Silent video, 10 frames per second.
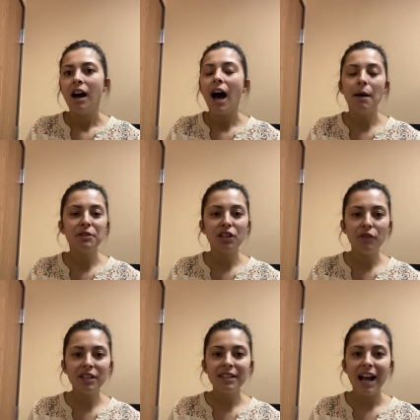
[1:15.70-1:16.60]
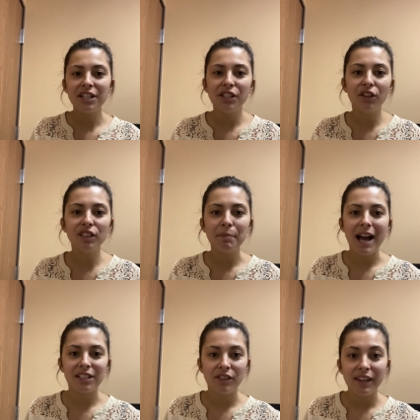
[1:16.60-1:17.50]
Um, so this actually goes
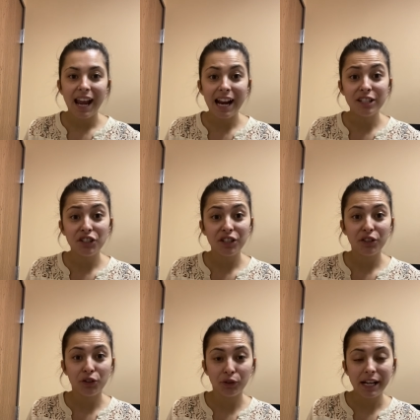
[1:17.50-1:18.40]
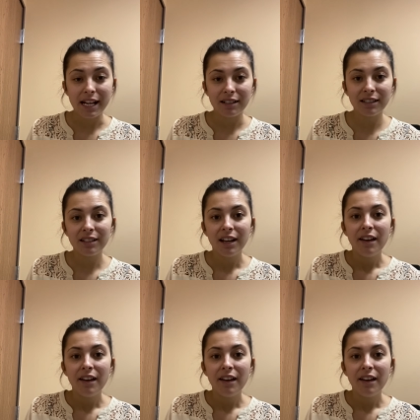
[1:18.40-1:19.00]
back to the ancient Greeks.